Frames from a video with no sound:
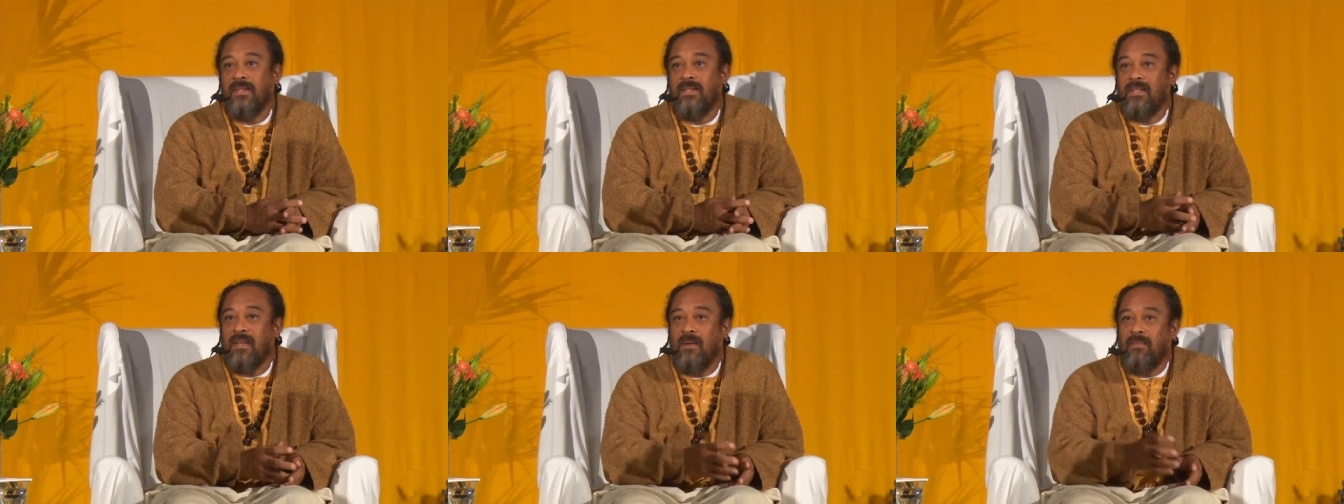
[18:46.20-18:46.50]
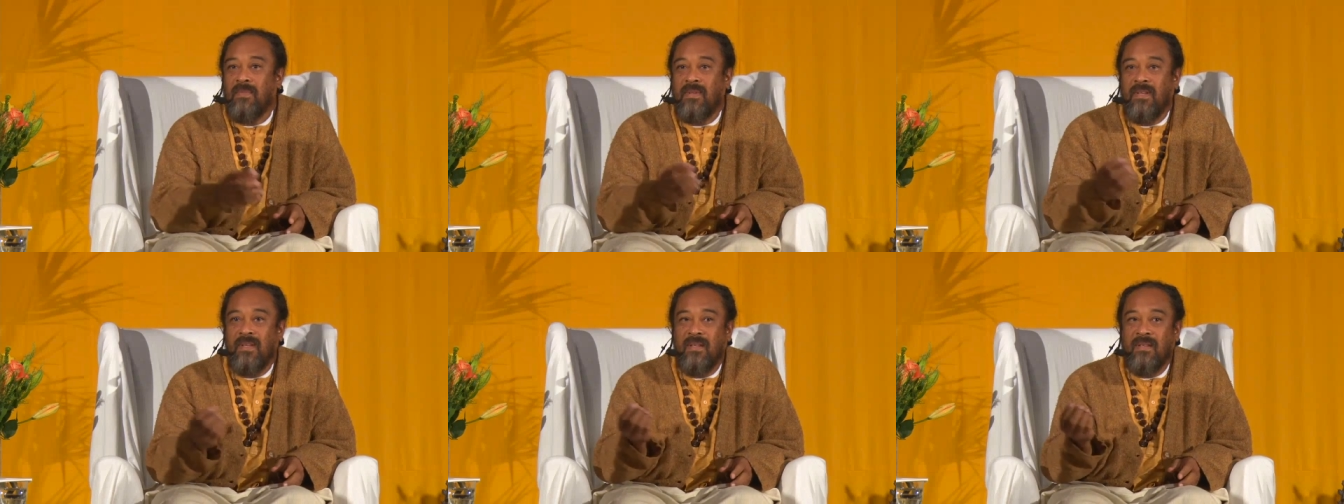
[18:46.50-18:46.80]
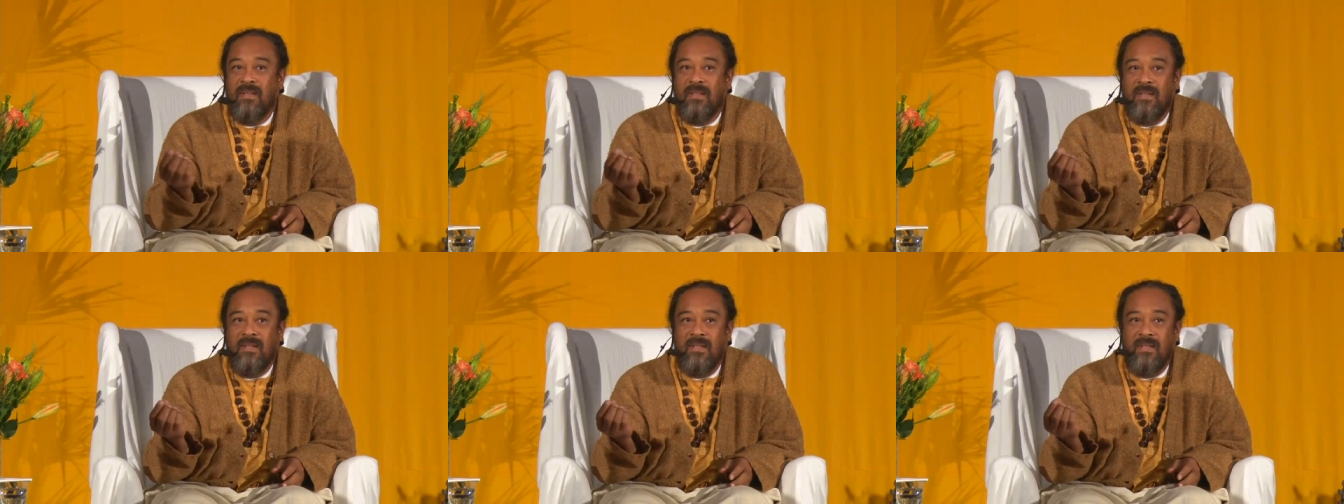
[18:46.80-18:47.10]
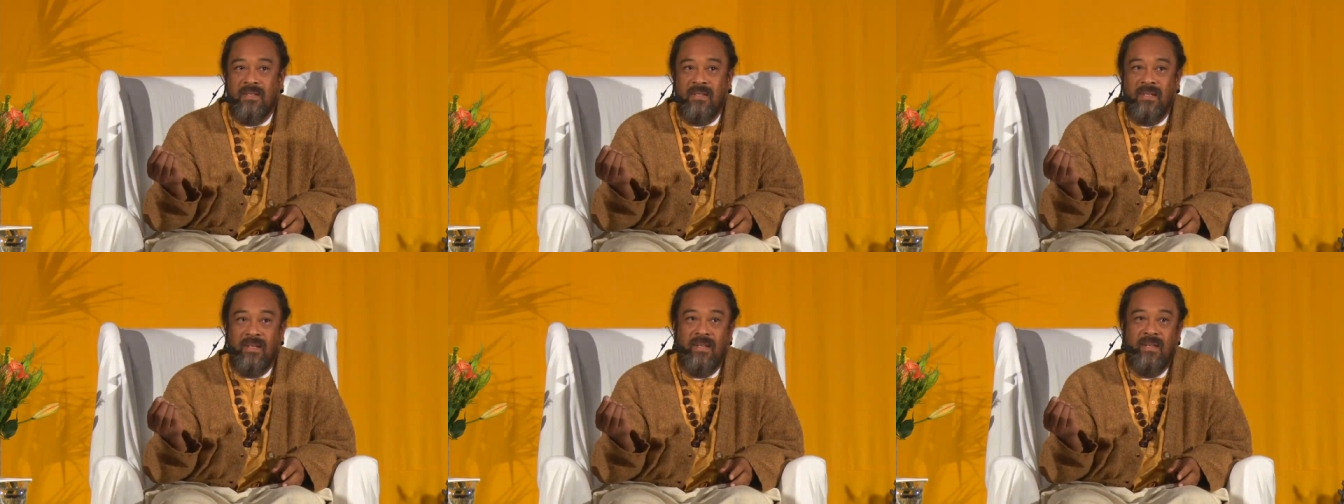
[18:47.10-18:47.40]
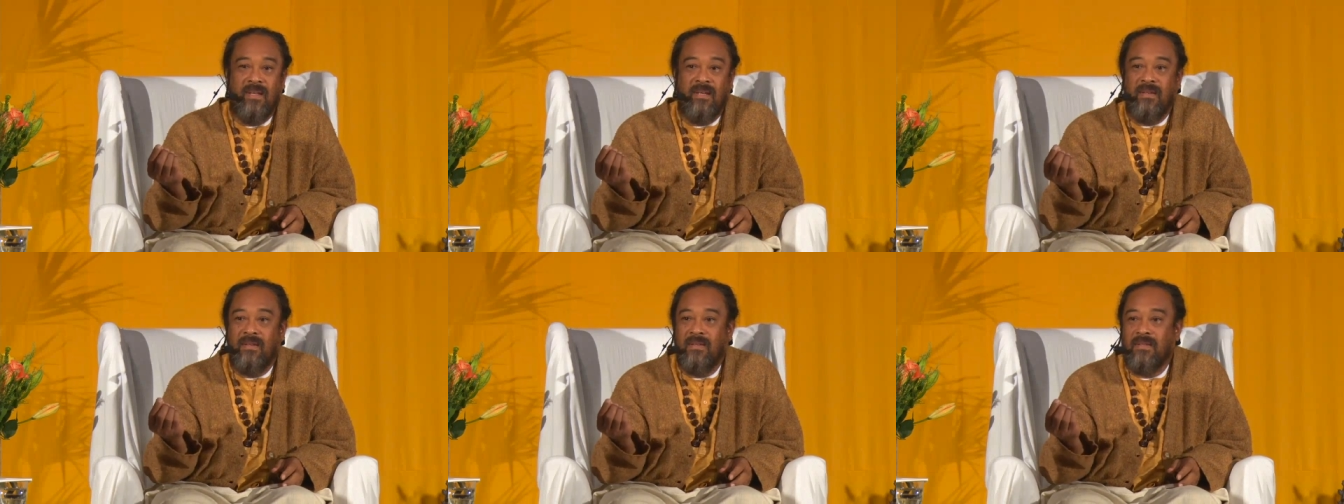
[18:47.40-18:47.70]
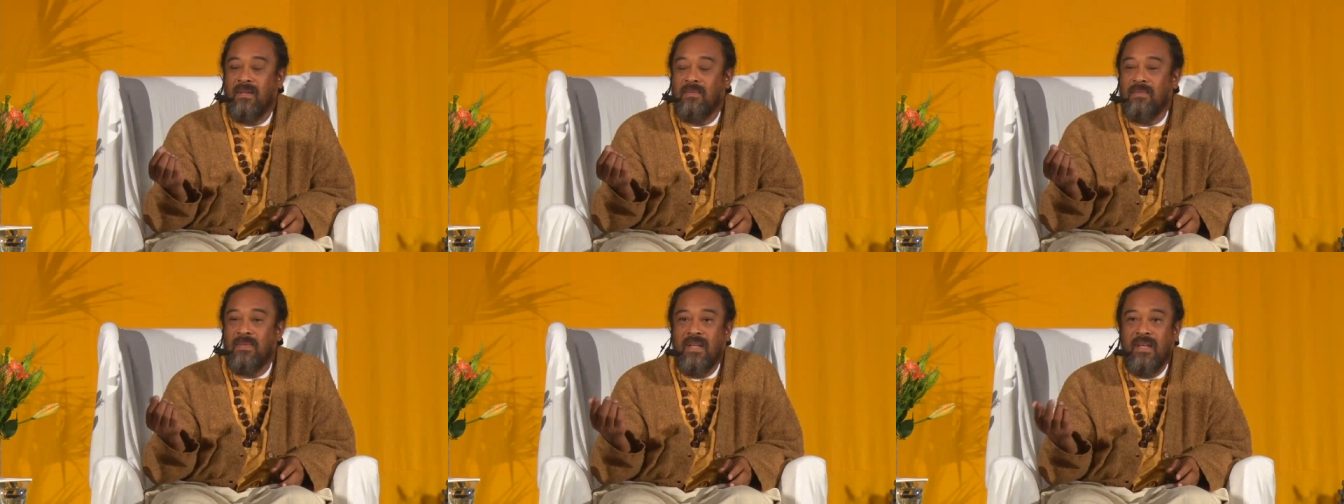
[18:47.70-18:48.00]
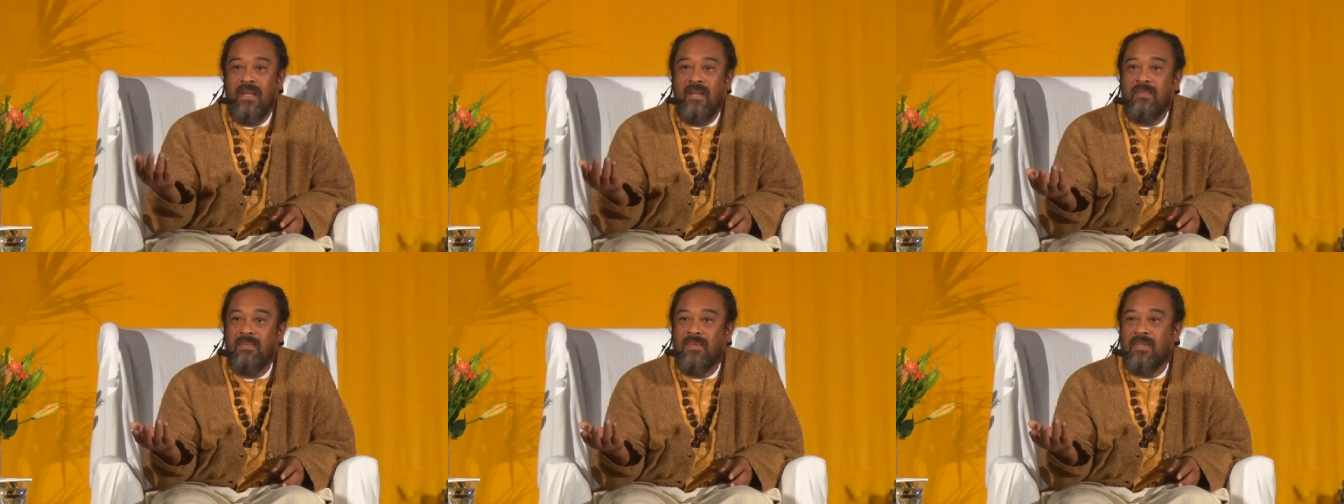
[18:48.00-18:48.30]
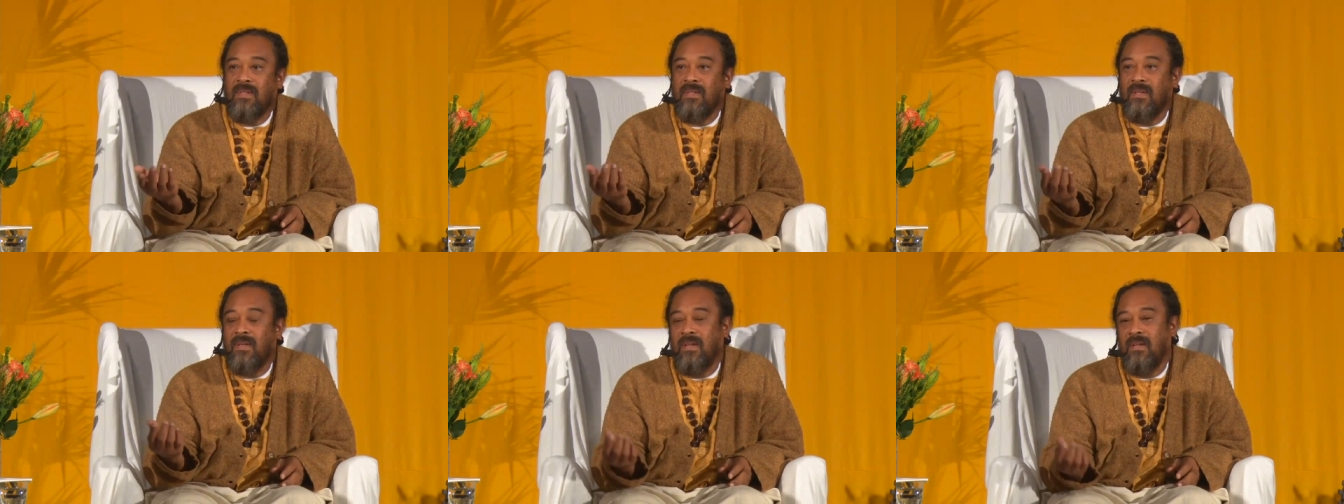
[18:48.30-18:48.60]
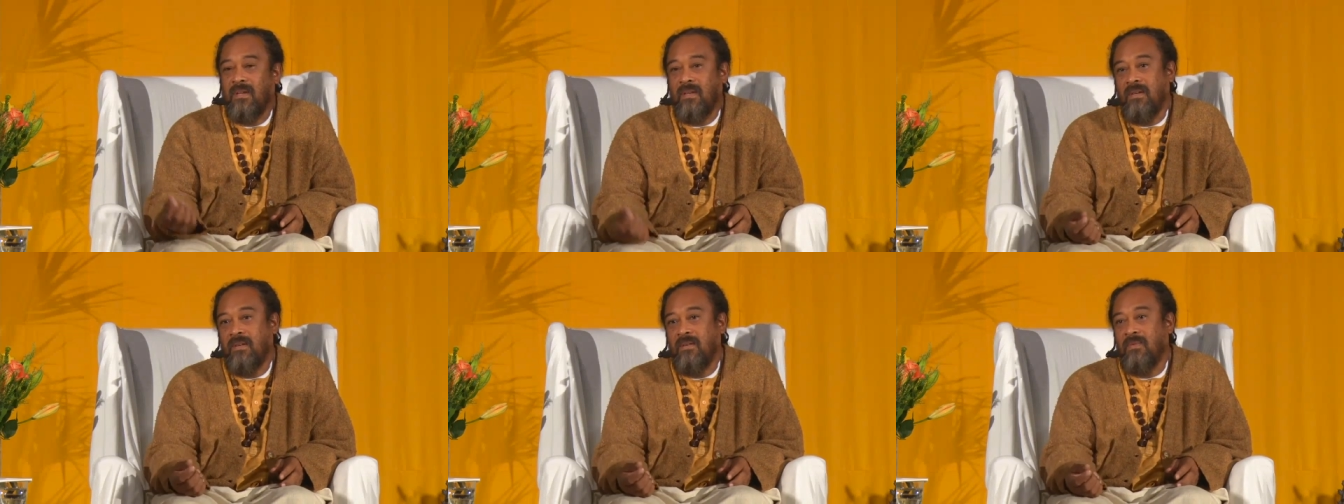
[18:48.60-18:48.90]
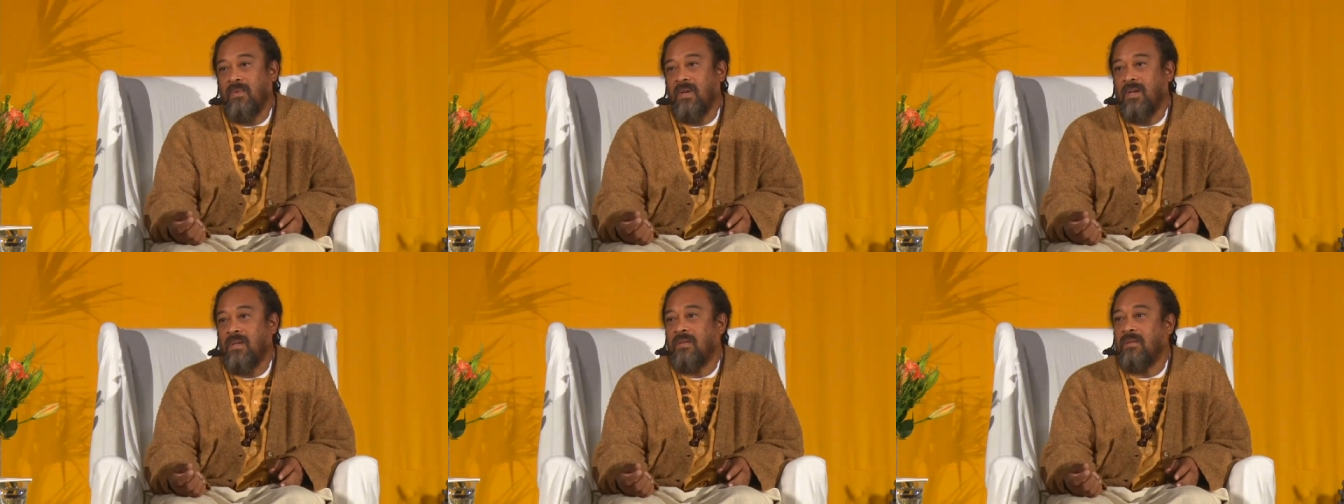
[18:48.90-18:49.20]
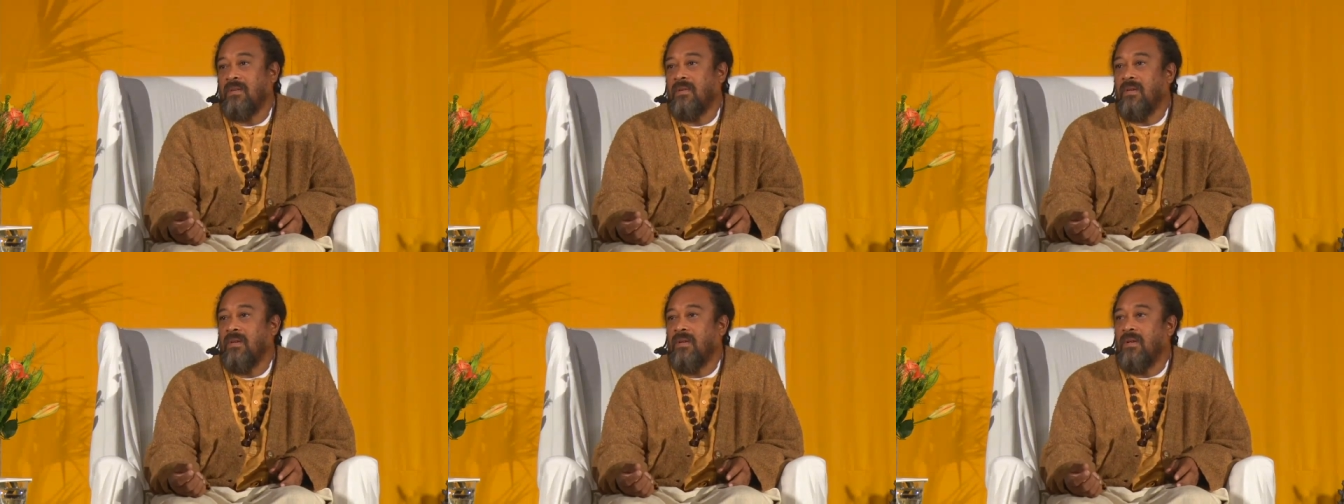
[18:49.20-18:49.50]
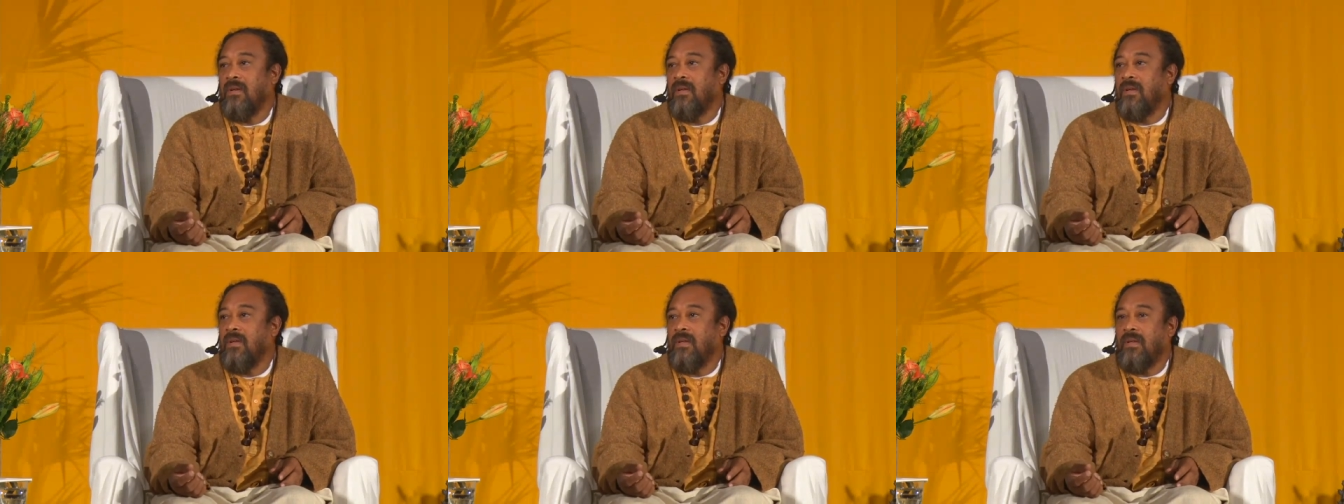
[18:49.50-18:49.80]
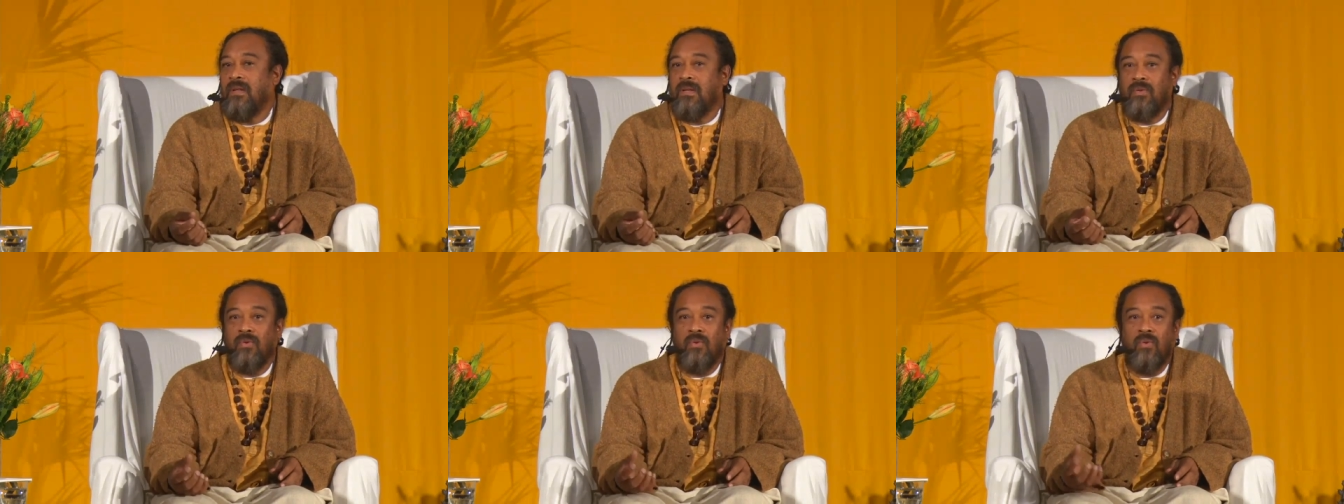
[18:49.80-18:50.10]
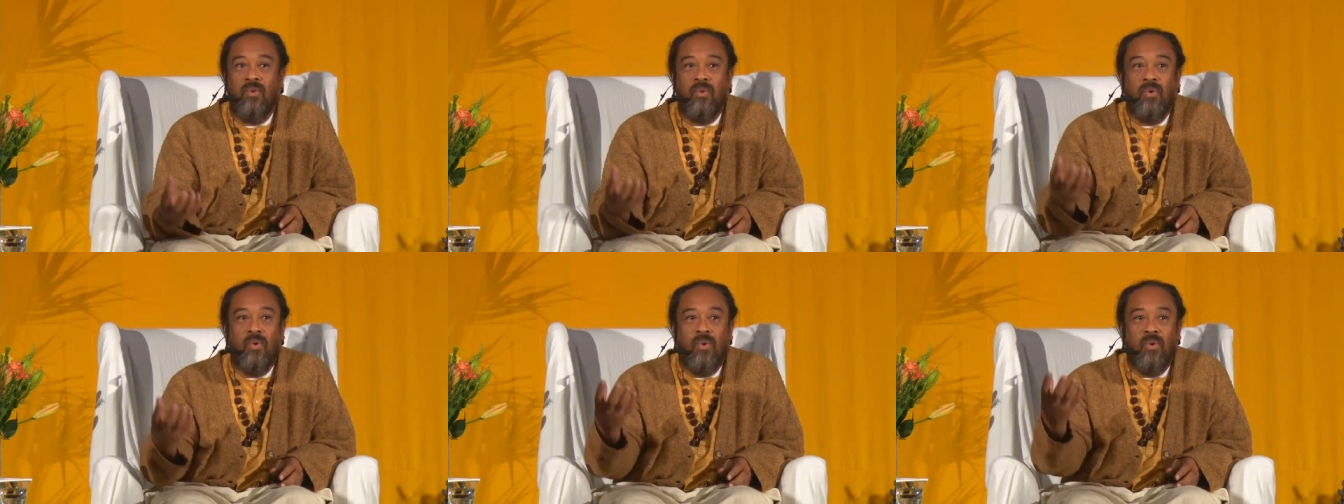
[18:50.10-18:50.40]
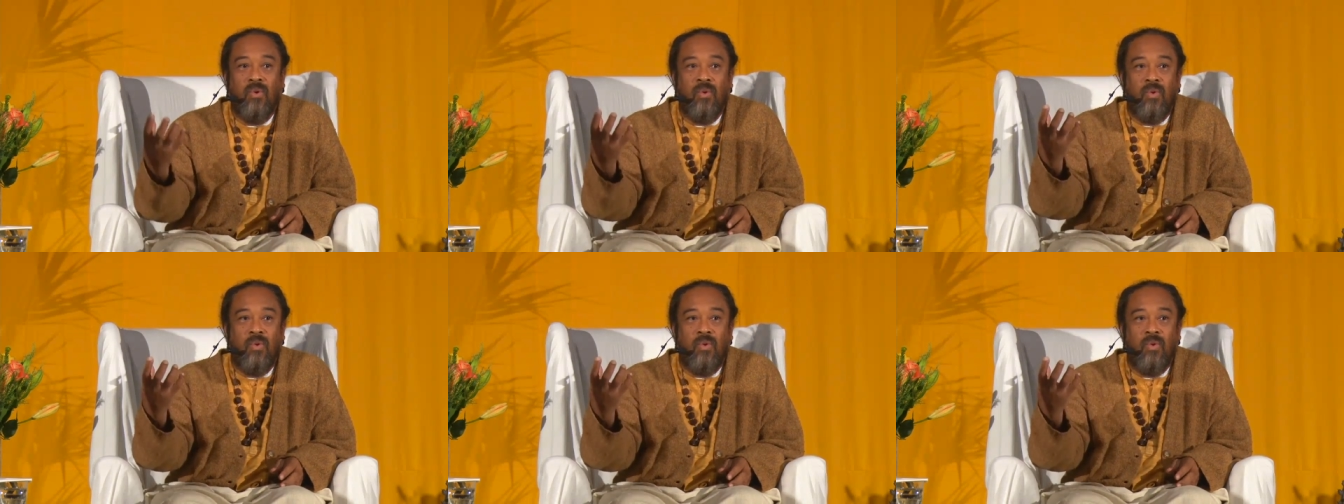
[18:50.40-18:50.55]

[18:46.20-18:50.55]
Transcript: Something is here. Sometimes I want to